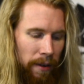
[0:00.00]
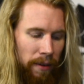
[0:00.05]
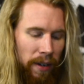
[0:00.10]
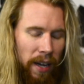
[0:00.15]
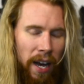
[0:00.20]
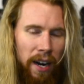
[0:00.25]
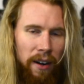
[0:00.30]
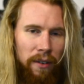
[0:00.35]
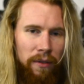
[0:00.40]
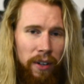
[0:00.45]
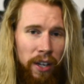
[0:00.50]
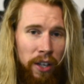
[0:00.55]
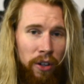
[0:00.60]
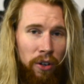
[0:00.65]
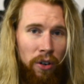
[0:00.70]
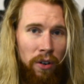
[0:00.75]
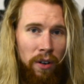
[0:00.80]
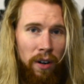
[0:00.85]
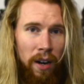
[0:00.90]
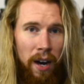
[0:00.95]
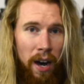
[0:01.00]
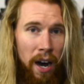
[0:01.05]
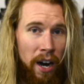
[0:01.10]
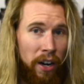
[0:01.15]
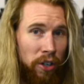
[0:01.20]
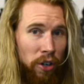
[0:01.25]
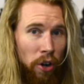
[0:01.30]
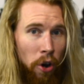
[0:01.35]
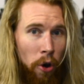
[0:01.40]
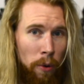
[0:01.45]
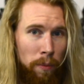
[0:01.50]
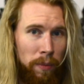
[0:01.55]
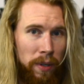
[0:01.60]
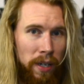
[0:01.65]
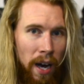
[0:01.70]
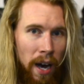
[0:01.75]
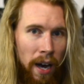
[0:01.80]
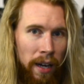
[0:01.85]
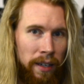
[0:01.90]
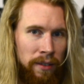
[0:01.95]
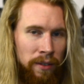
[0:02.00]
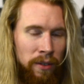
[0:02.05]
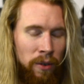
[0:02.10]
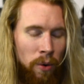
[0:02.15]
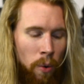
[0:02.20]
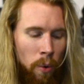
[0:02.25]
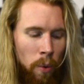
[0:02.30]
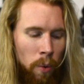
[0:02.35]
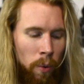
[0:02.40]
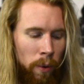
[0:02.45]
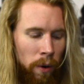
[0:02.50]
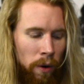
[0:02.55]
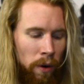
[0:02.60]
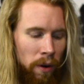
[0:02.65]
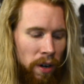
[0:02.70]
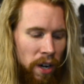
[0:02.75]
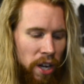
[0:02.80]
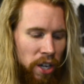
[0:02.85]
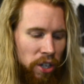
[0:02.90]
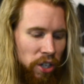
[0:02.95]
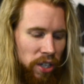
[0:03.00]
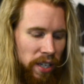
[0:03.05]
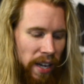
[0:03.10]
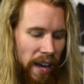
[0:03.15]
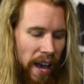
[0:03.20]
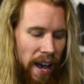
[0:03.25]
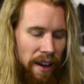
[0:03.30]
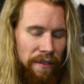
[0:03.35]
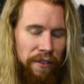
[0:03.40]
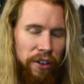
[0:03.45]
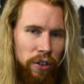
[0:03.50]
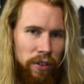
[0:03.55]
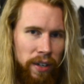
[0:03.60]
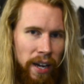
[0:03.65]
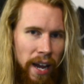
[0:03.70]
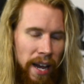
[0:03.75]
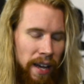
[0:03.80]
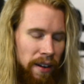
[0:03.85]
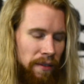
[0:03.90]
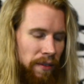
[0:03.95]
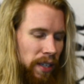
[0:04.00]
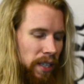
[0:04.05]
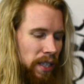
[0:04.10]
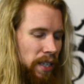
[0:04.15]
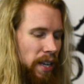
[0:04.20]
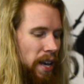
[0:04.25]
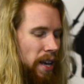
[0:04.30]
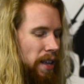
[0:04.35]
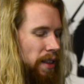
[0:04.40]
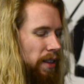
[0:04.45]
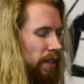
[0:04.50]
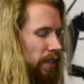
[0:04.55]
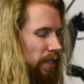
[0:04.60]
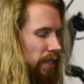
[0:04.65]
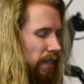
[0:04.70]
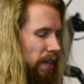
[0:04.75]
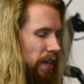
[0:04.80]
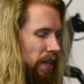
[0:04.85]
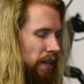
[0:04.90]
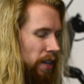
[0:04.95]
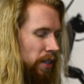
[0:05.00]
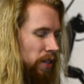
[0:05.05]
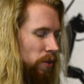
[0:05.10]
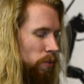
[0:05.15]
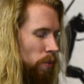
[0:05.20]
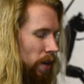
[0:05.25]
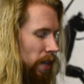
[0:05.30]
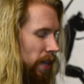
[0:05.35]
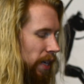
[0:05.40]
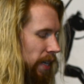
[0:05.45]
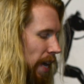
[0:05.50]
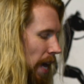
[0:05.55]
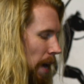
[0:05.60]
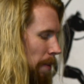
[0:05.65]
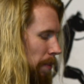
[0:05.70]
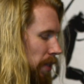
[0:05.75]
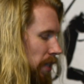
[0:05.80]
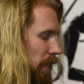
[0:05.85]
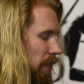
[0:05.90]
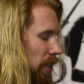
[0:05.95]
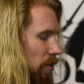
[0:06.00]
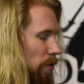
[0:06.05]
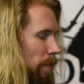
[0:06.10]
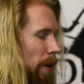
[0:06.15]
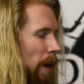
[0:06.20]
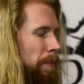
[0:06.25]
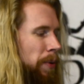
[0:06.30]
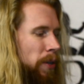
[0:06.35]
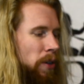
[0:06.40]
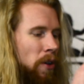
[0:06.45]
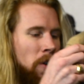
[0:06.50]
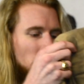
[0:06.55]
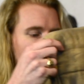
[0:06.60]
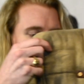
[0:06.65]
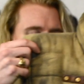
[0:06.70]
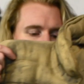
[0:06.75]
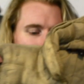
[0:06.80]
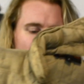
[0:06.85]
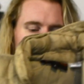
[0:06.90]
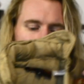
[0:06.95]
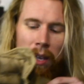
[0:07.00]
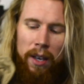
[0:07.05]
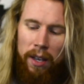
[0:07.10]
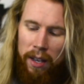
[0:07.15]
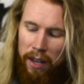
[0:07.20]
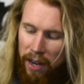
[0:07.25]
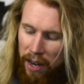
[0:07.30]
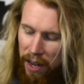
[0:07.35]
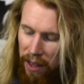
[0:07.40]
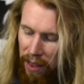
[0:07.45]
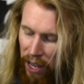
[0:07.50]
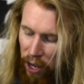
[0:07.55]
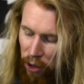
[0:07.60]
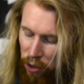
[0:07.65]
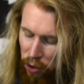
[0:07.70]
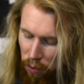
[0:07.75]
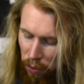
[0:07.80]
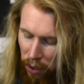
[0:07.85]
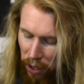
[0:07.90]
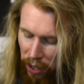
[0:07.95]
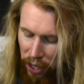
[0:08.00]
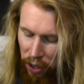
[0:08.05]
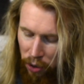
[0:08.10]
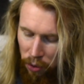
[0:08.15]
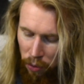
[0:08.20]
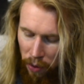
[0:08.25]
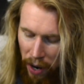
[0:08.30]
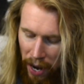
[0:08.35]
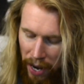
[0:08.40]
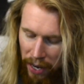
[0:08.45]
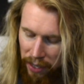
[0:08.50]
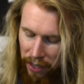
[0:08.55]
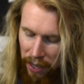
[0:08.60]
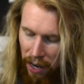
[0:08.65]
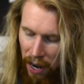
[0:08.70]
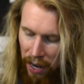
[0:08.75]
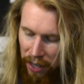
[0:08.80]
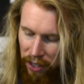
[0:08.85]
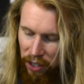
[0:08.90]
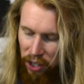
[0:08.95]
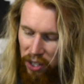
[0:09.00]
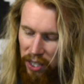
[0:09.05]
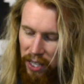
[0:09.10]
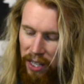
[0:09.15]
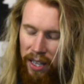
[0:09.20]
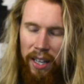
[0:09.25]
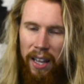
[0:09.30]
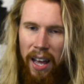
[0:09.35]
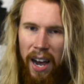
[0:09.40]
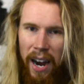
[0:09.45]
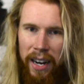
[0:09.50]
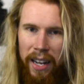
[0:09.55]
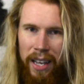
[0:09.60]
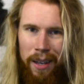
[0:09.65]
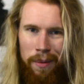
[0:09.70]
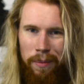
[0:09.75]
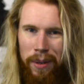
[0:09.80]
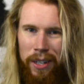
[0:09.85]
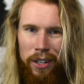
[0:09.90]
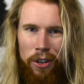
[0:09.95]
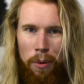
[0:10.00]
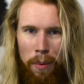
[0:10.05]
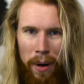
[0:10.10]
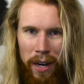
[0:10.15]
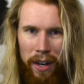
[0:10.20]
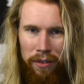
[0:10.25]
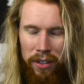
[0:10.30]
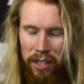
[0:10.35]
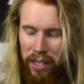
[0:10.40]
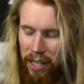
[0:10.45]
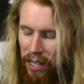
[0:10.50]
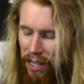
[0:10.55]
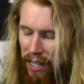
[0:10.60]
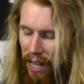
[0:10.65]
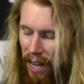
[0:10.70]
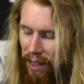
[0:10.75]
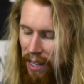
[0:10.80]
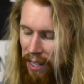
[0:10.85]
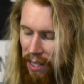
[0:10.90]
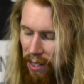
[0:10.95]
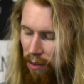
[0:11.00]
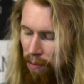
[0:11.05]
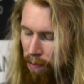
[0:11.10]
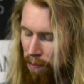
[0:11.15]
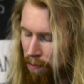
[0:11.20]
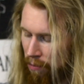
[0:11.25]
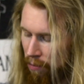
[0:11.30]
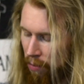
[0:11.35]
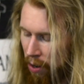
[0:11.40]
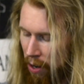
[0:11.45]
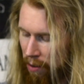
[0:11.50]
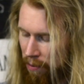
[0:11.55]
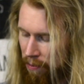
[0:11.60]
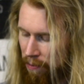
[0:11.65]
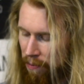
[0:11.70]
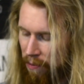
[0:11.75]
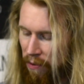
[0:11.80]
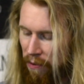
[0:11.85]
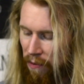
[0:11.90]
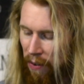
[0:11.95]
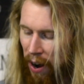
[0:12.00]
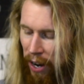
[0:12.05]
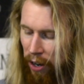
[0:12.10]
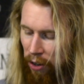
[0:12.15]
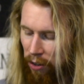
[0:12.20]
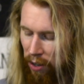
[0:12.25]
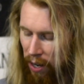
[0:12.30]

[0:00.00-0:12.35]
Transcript: kind of either uncombed cotton or just a heavier canvas This is one of the gambesons from Epic Armory. They use really great cotton. You see the lining, but nobody ever sees that. That's a finer